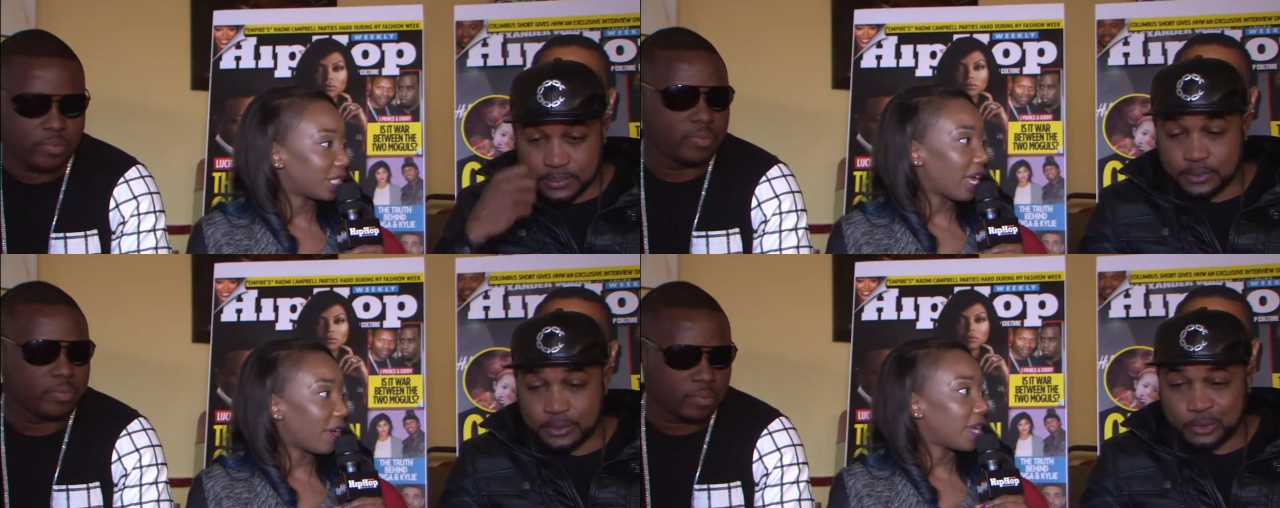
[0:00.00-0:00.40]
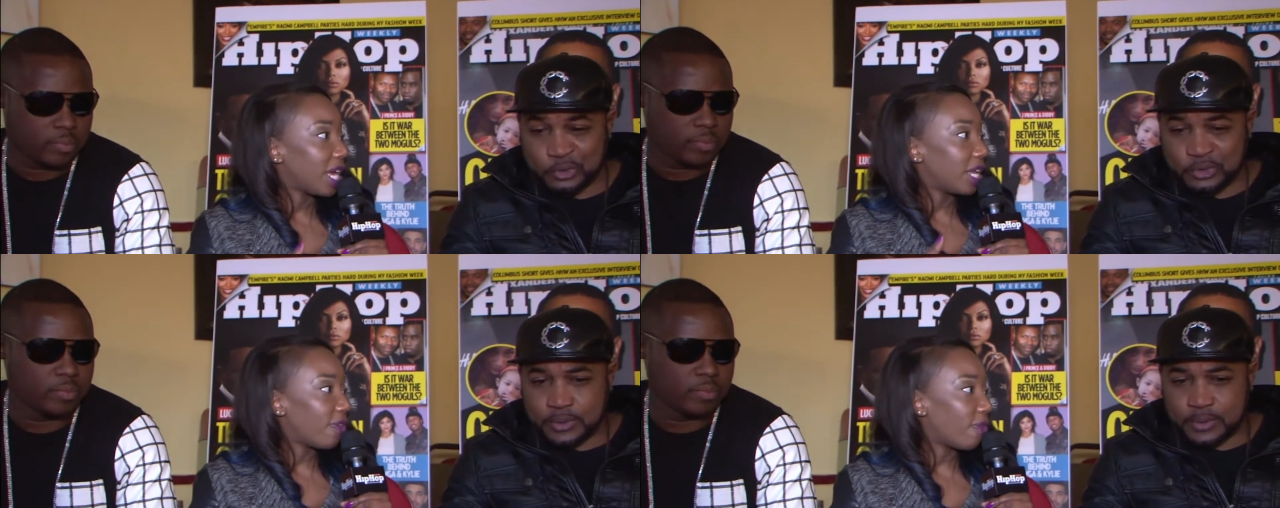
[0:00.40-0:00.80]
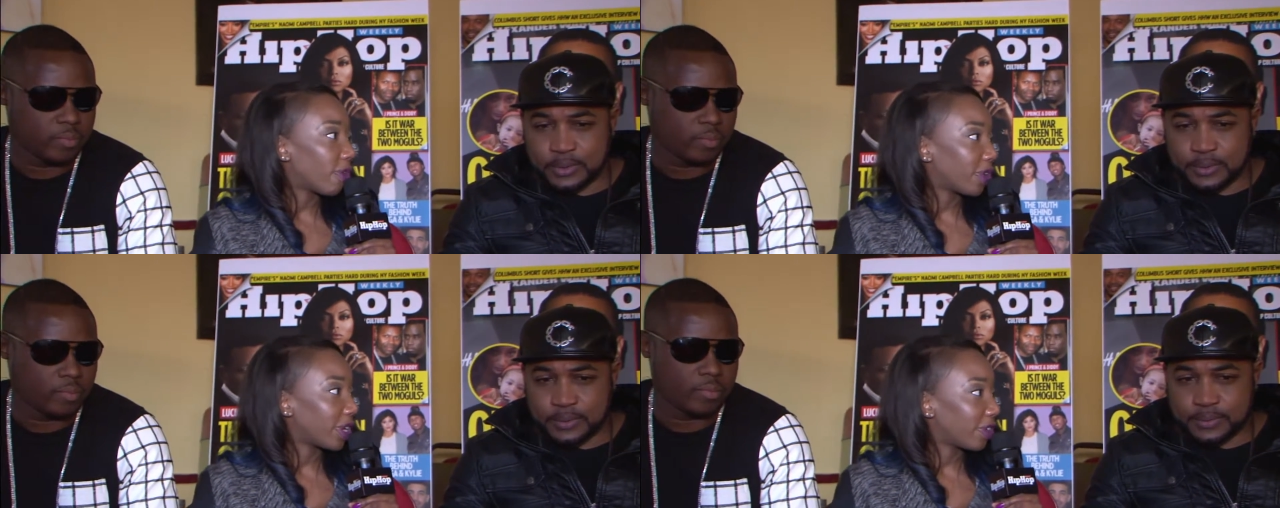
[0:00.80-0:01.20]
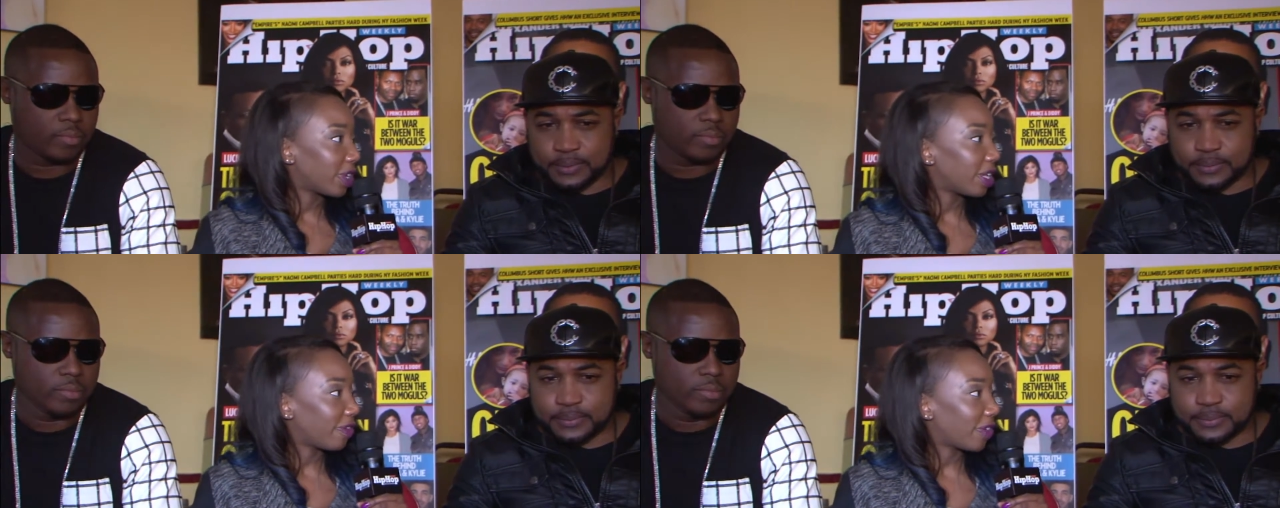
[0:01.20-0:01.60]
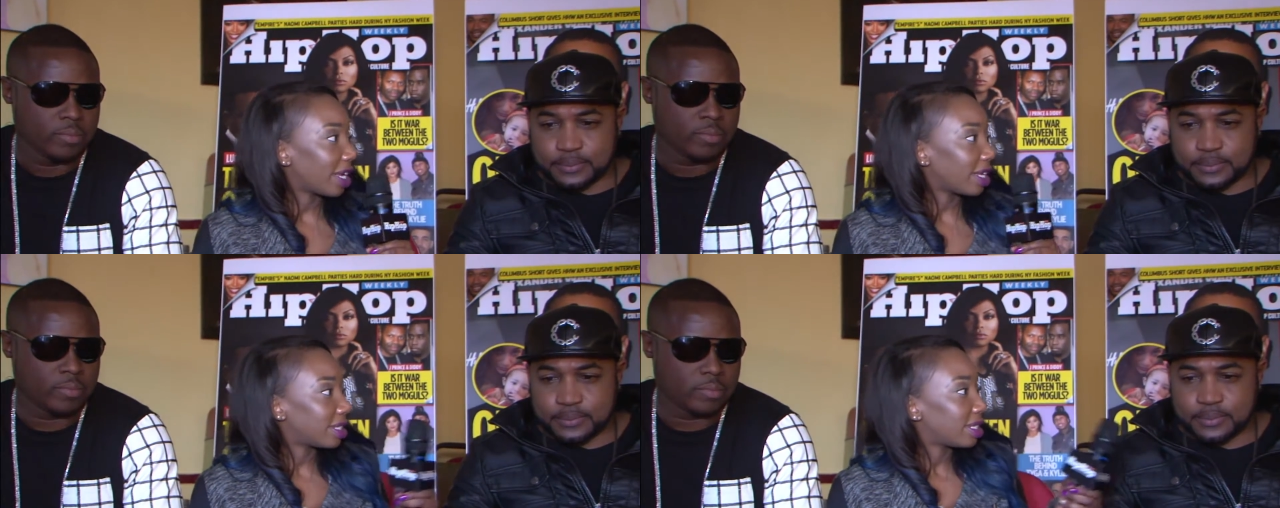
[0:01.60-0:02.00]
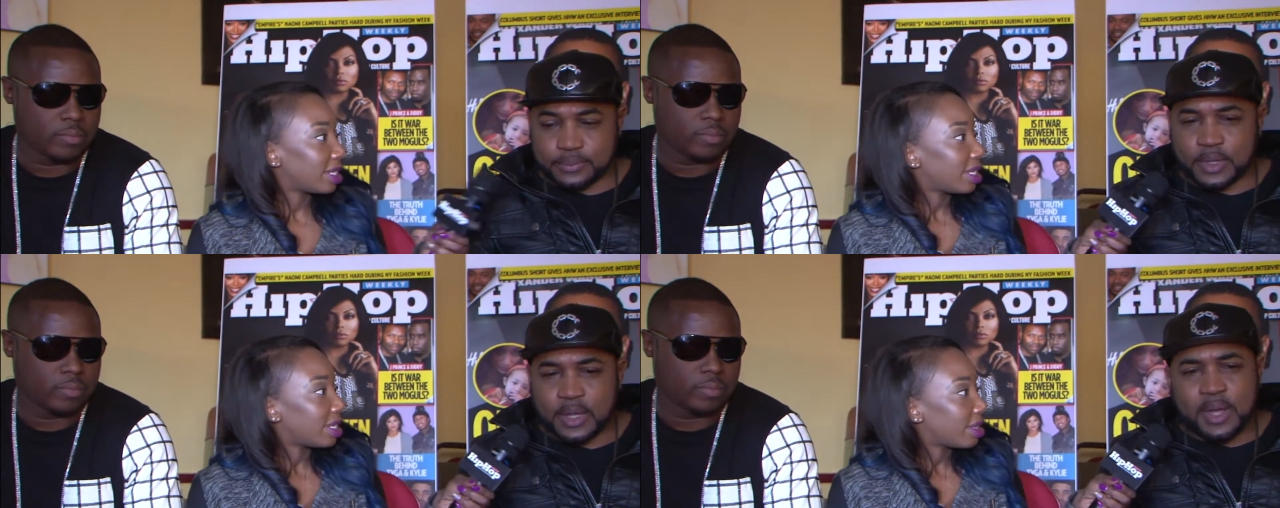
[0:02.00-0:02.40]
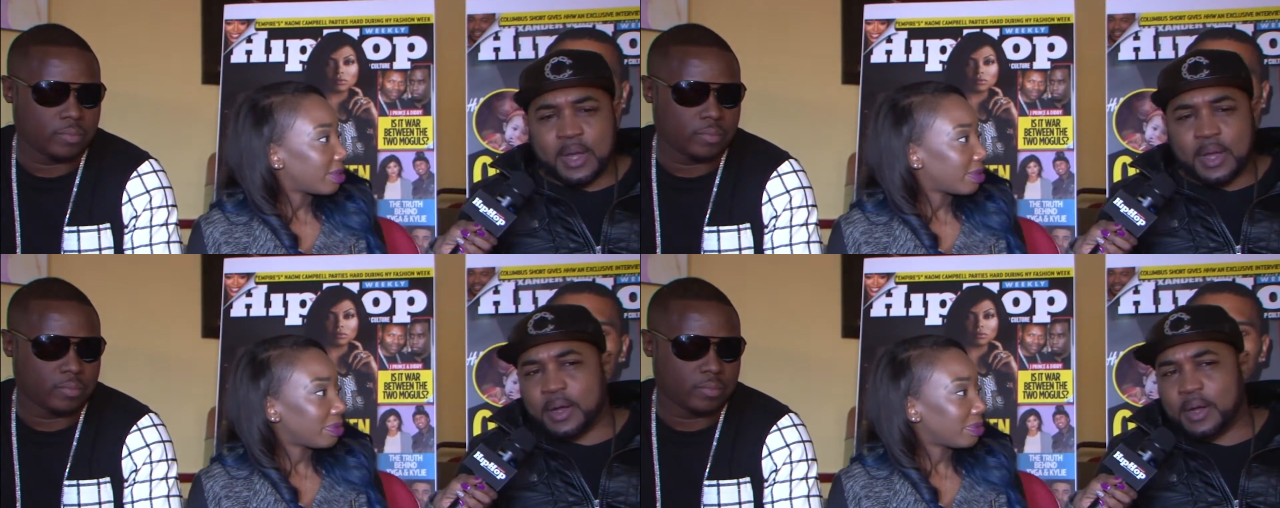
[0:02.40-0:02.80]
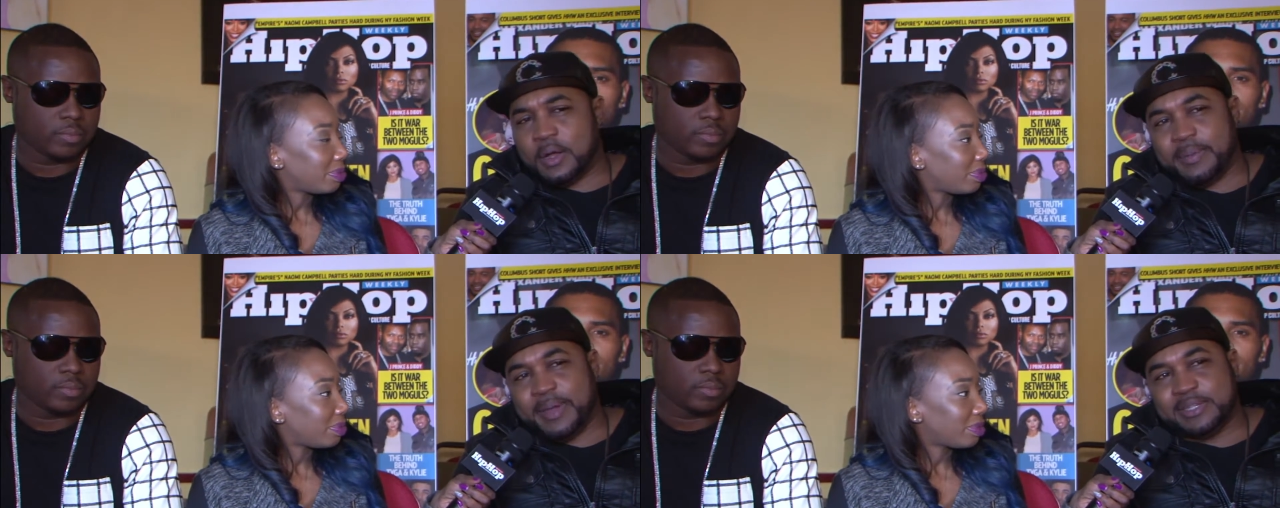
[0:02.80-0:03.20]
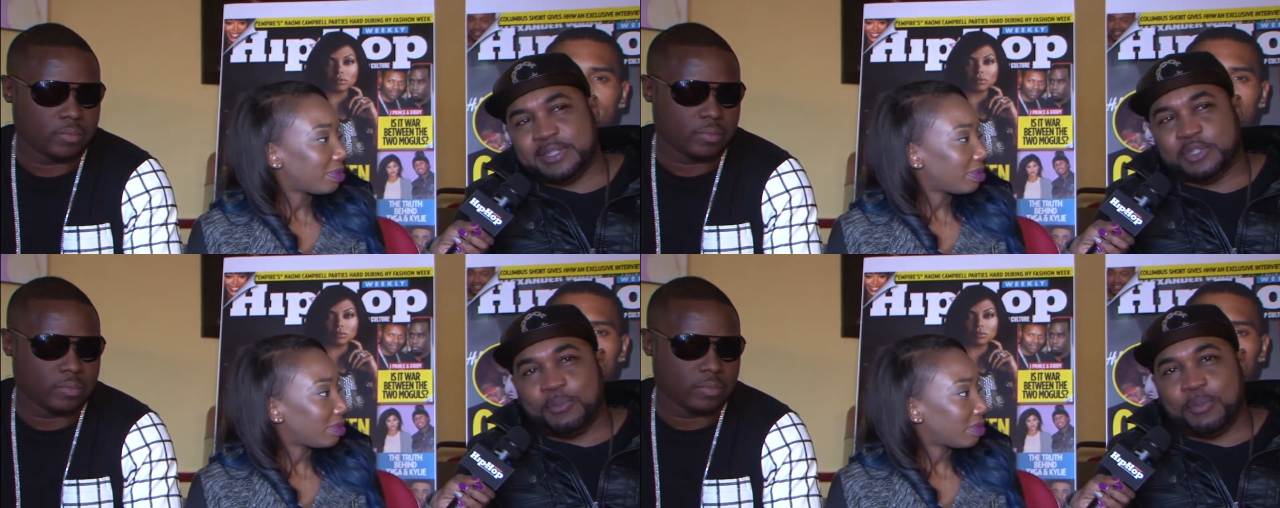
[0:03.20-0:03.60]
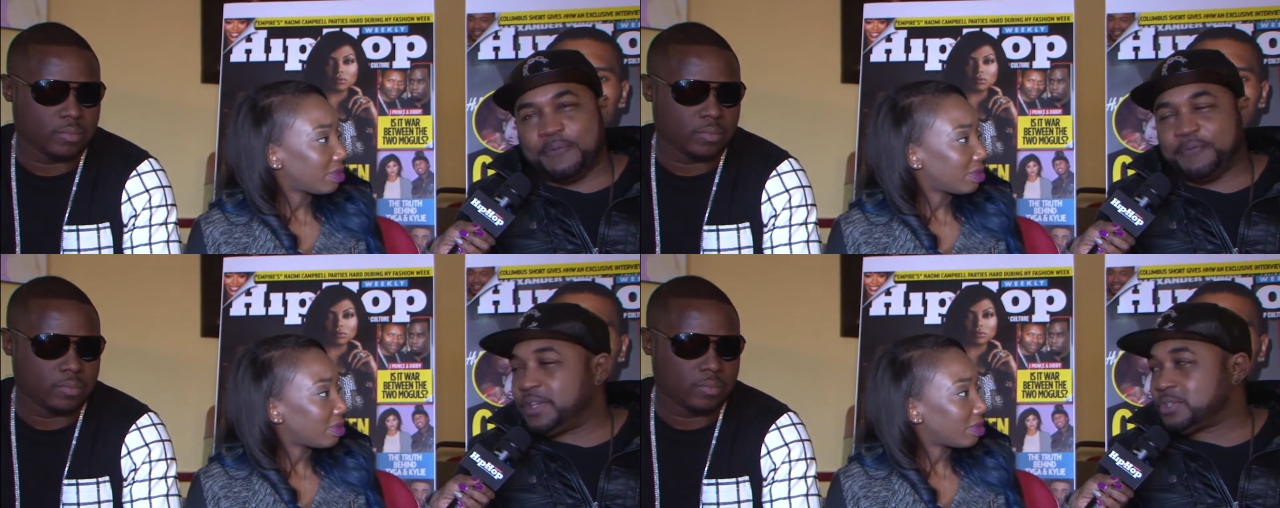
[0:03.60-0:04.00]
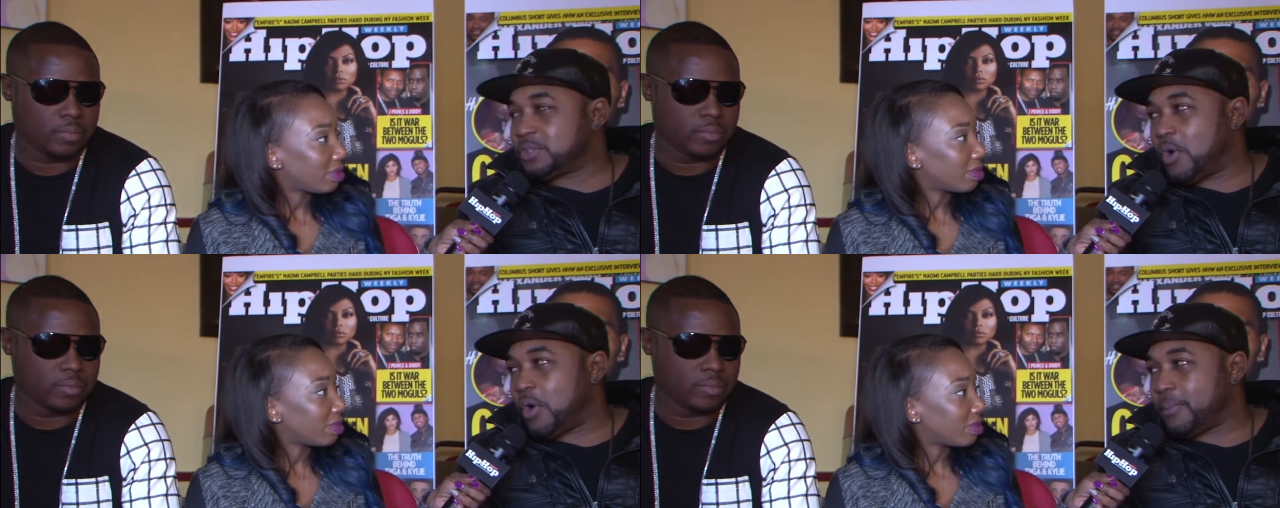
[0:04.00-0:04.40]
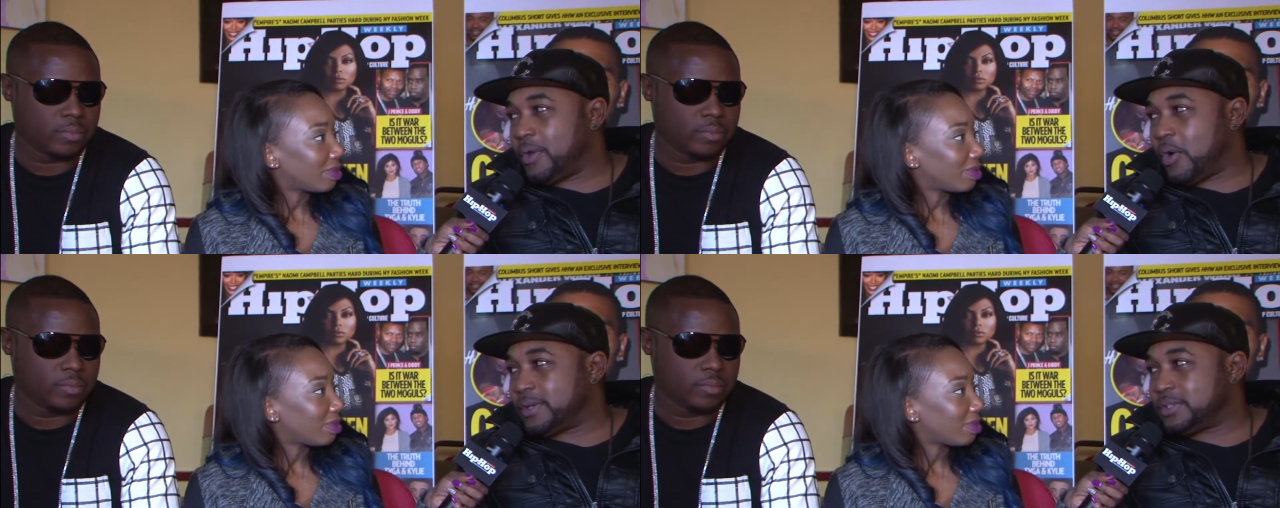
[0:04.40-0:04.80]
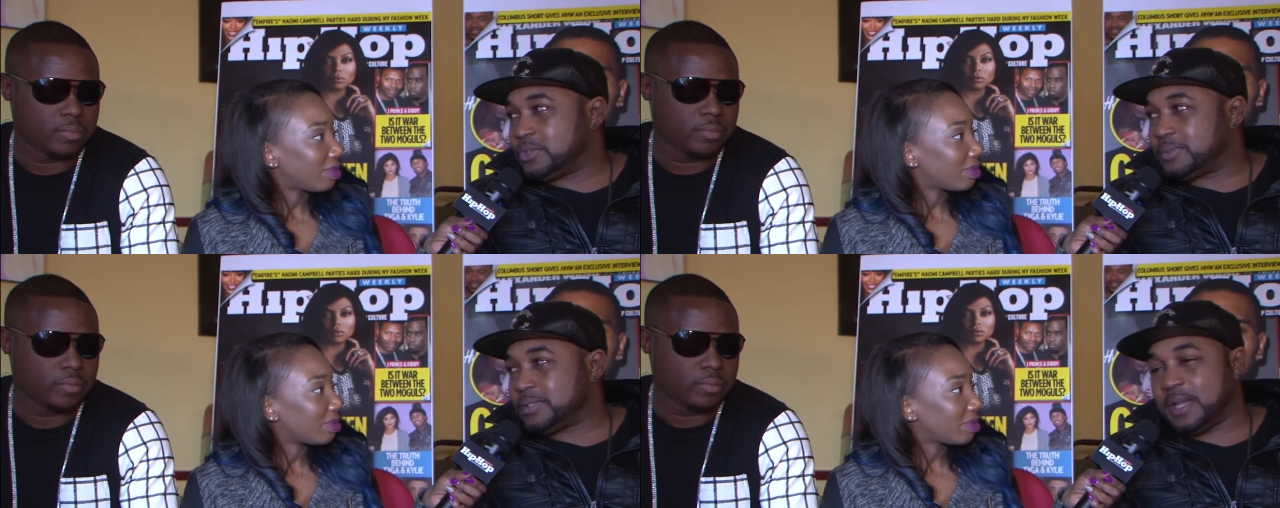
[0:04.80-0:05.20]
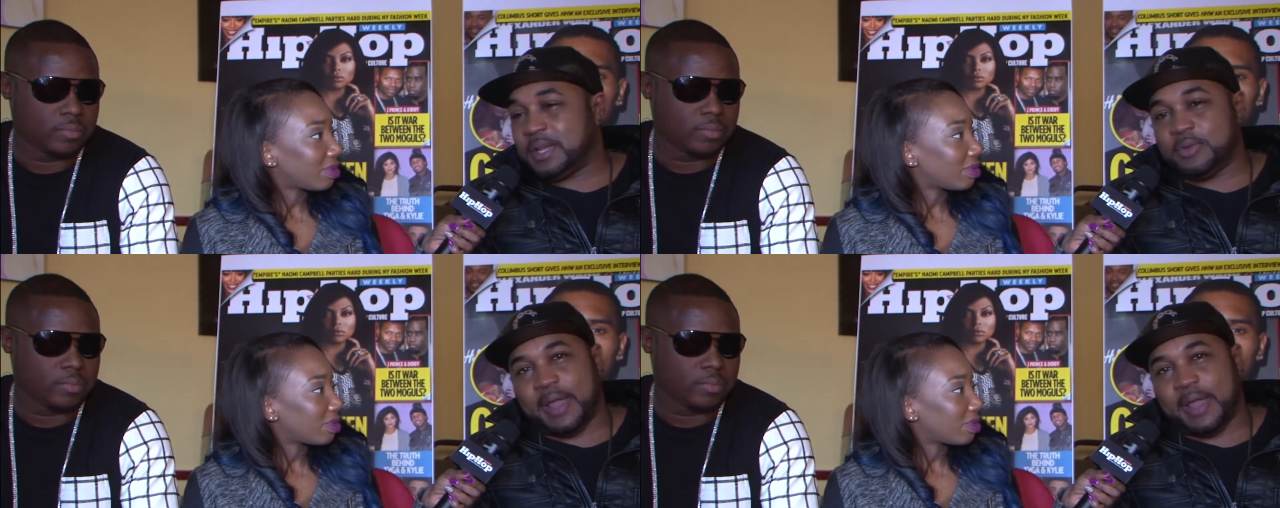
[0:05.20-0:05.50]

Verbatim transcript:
Speaker 1: Town in the forefront in front of their fans?
Speaker 2: Uh, man, just do more features on R&B artists. You know what I'm saying? You